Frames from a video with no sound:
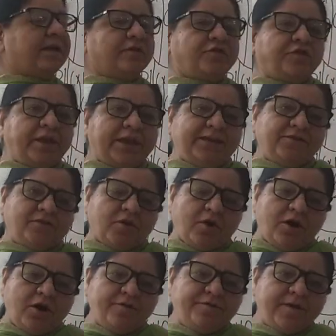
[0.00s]
exchange
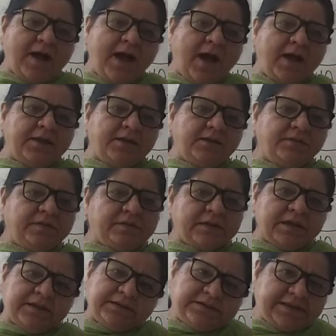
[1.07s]
of
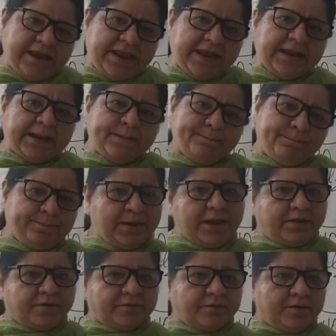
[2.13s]
ions take
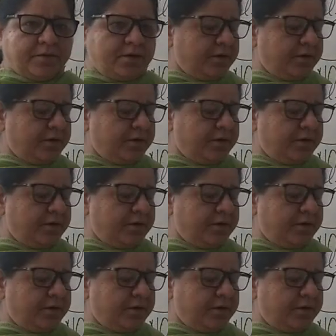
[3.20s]
place.